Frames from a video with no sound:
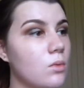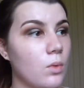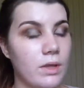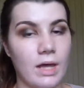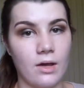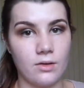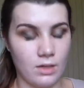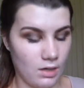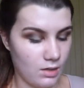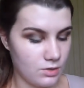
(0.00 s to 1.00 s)
without the
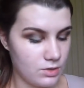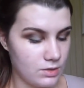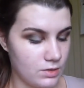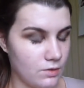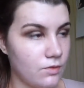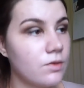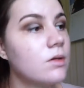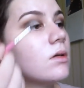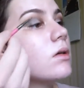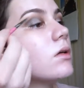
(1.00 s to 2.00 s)
harshness of
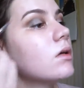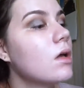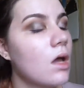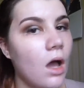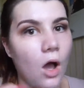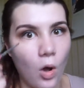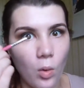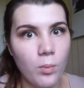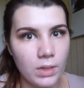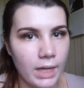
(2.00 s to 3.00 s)
a
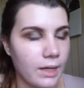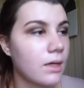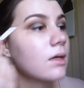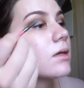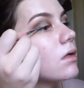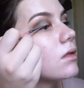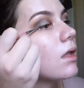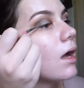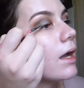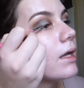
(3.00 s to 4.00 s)
whole black
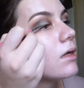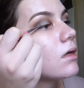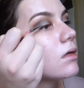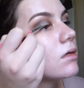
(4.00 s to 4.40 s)
line.